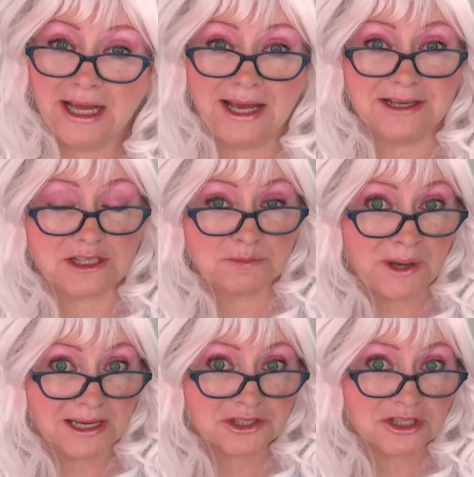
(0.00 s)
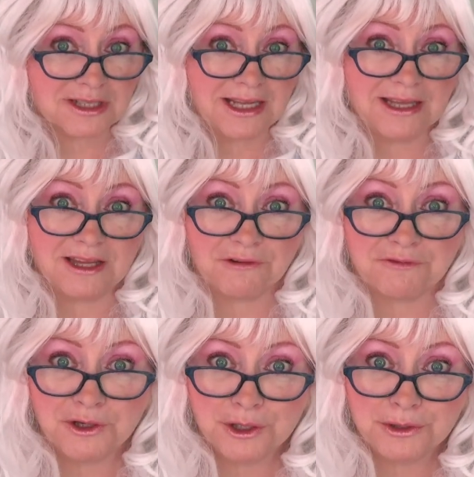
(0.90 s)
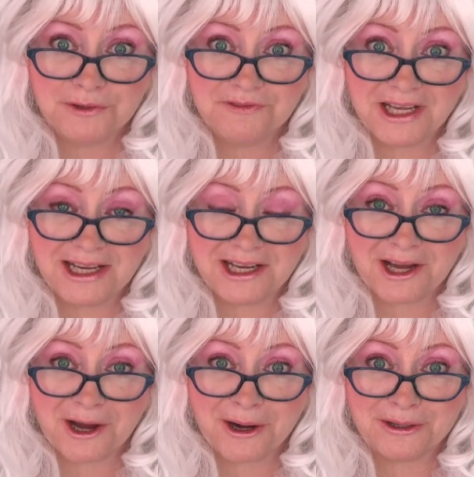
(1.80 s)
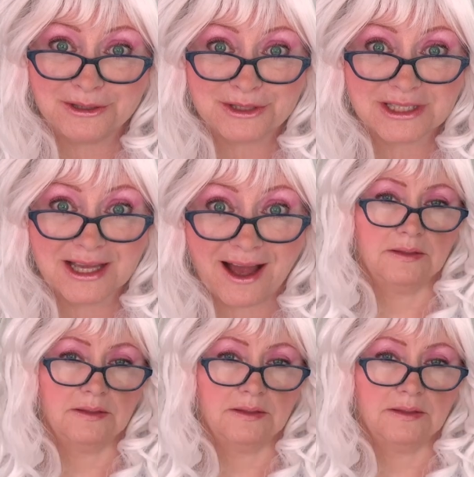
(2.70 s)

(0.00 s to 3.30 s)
especially the food videos.